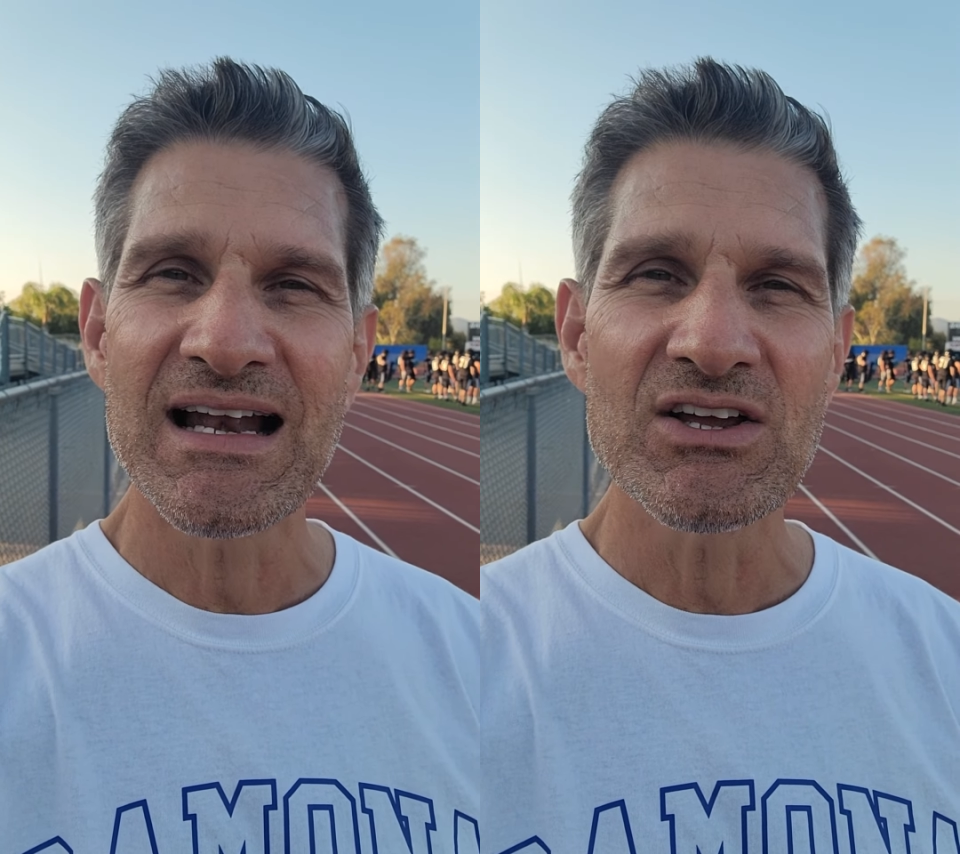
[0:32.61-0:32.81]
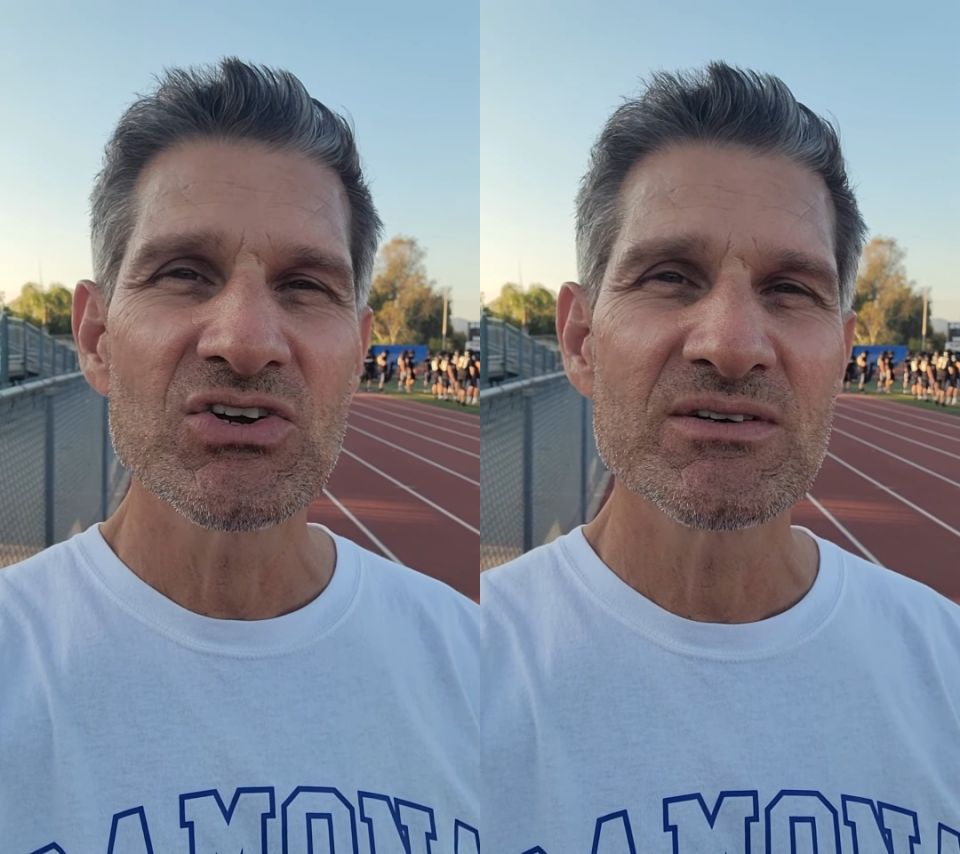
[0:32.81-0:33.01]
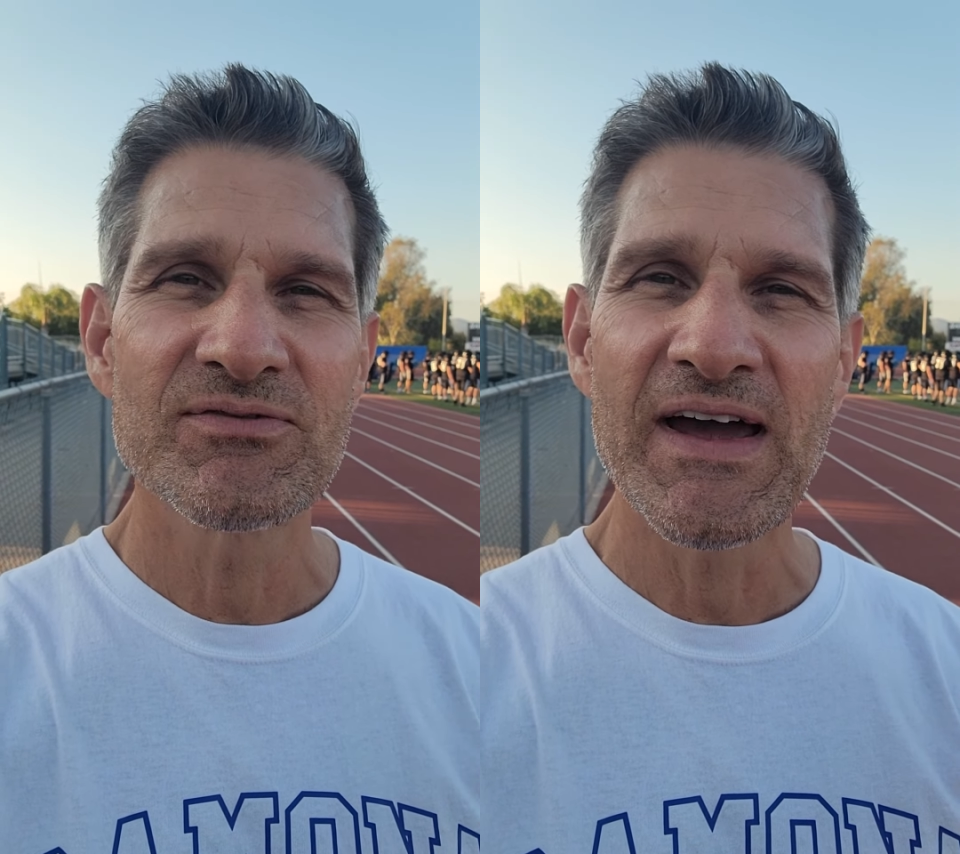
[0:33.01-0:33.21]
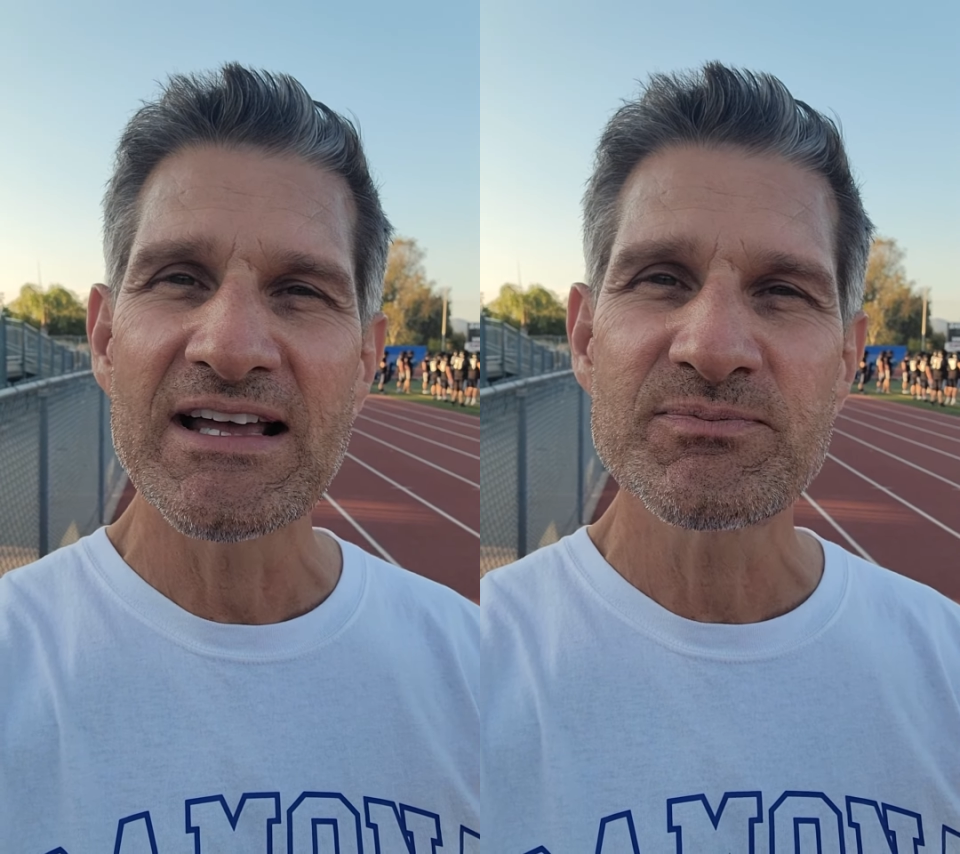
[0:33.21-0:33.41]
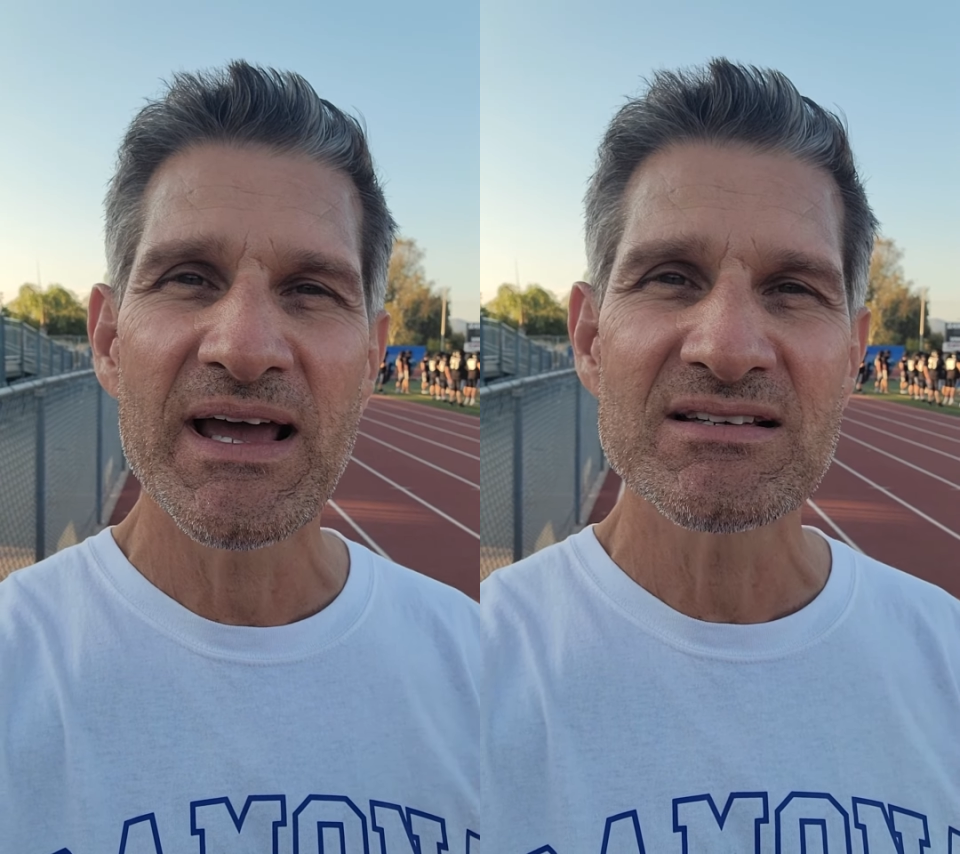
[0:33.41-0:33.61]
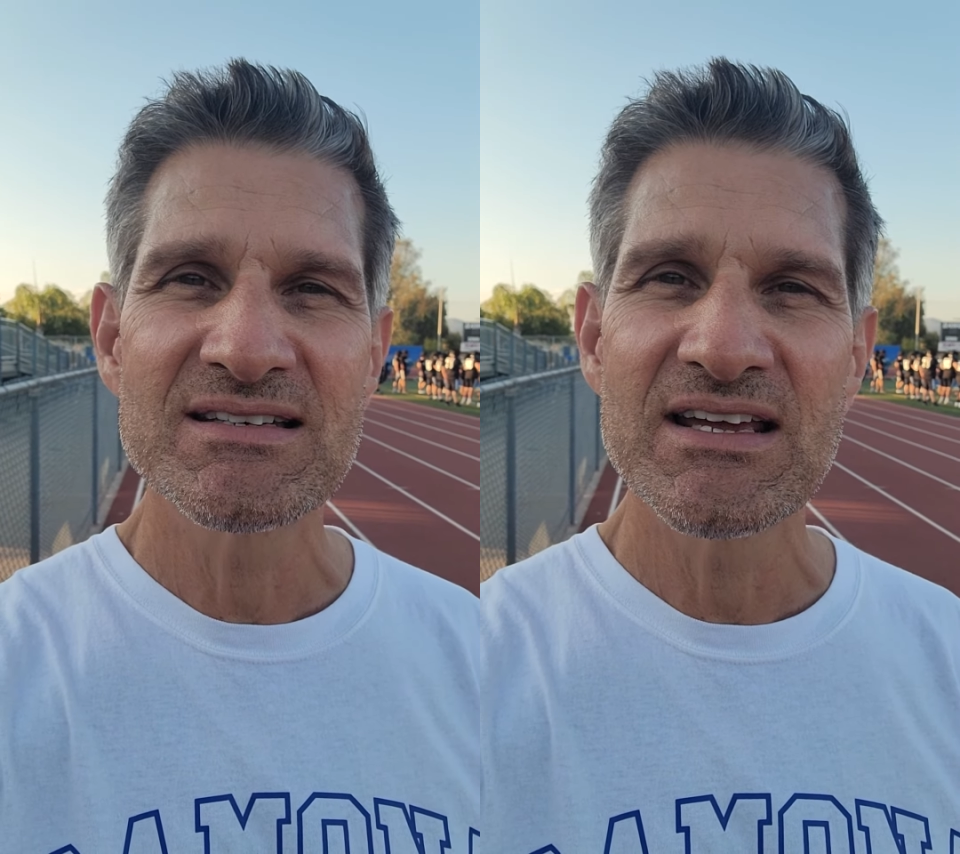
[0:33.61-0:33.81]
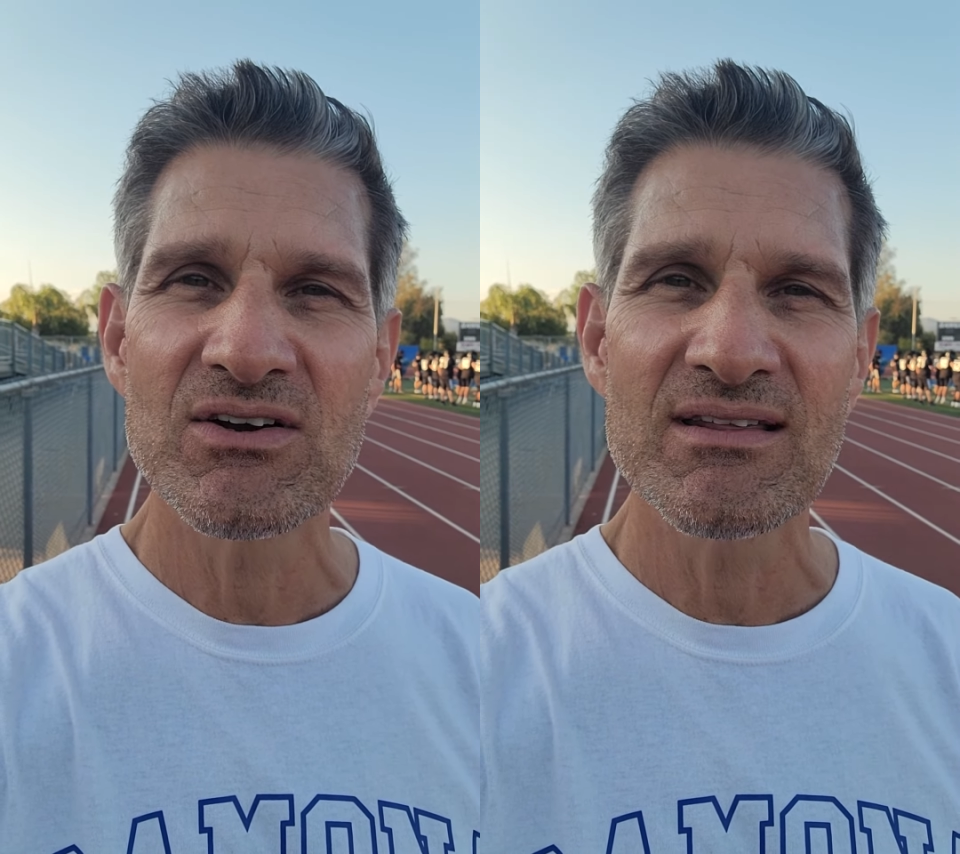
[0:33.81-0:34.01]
I couldn't fast past dinner.